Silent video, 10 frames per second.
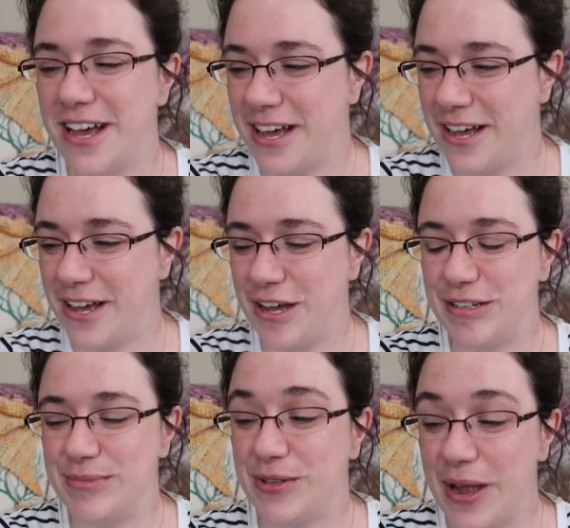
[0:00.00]

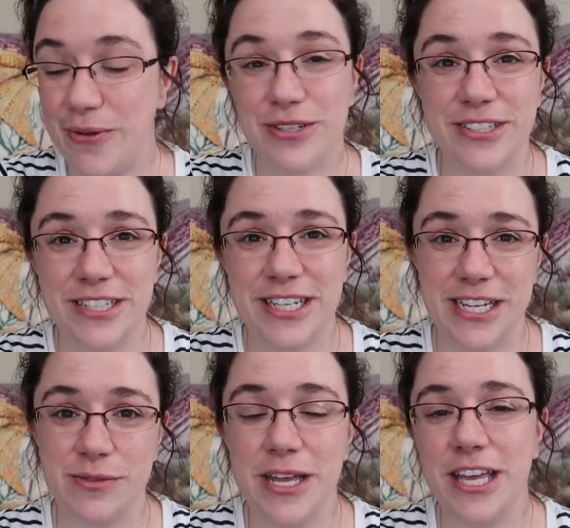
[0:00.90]
So I ordered it
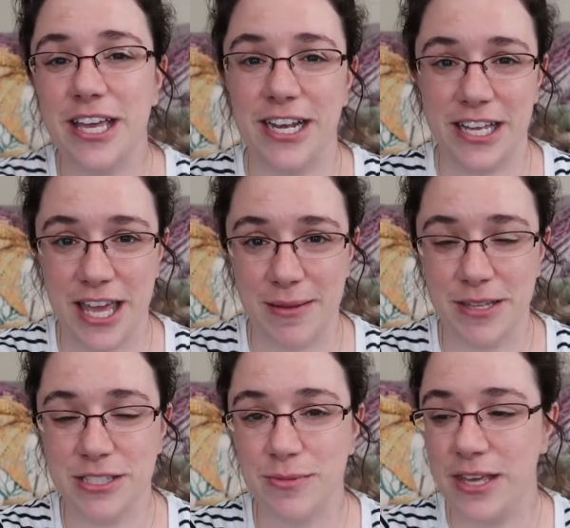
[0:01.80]
last week, and it came
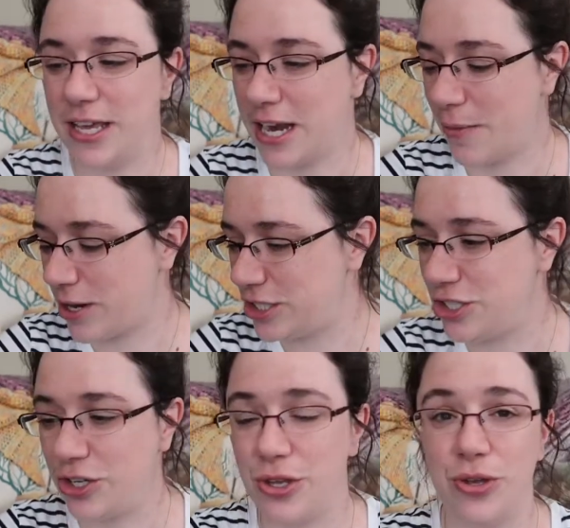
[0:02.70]
this week, and I wanted
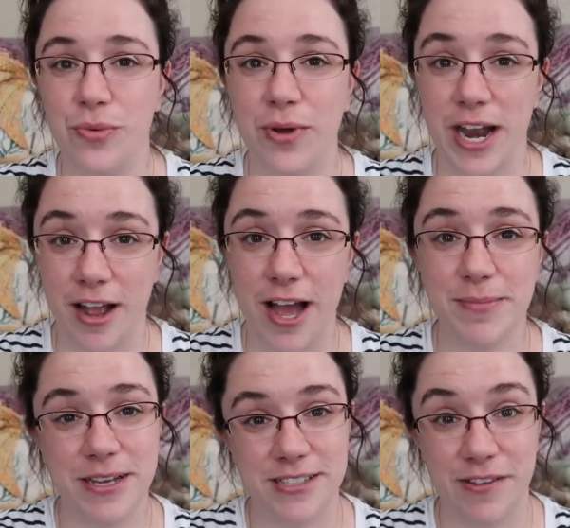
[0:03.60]
to show you what I got
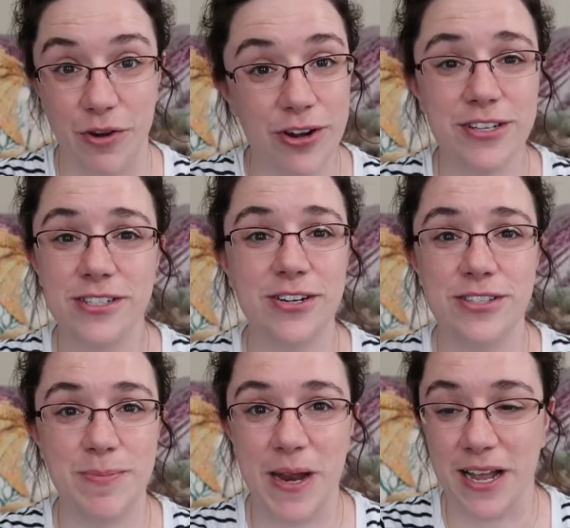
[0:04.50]
because I've already
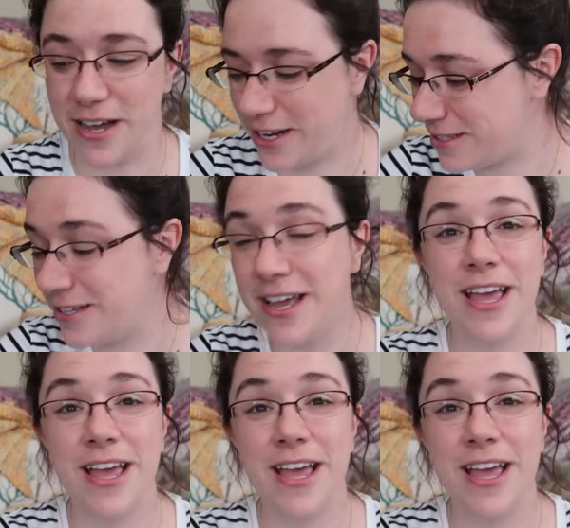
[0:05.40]
started spinning on it.